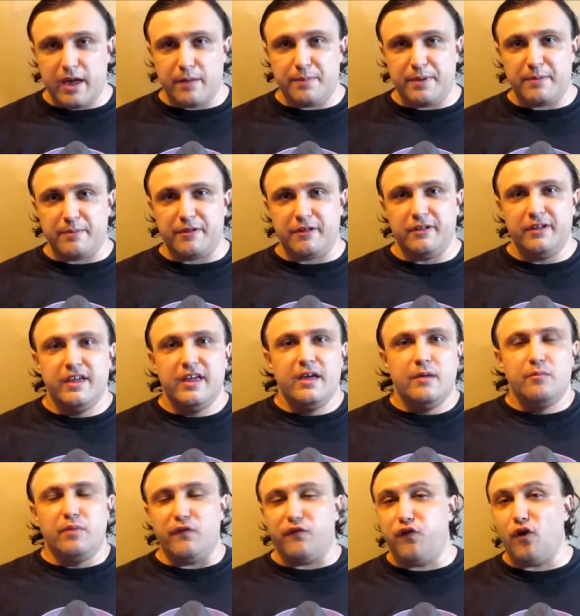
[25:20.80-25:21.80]
people,
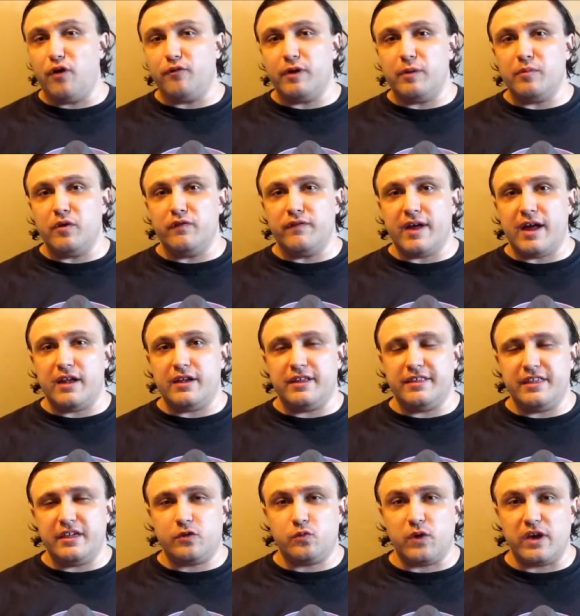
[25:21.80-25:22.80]
before we move on to
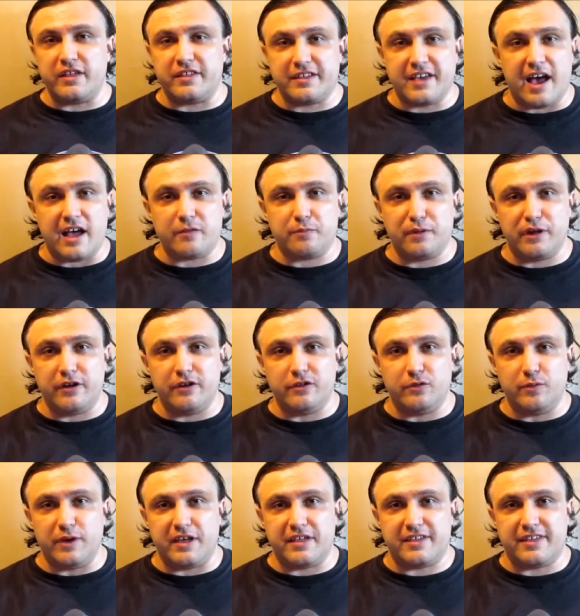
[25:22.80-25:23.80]
this week's Cosplayer of
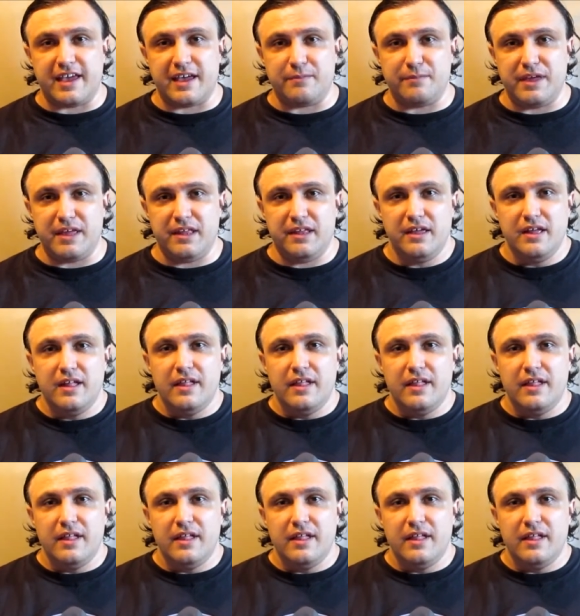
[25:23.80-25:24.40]
the Week segment,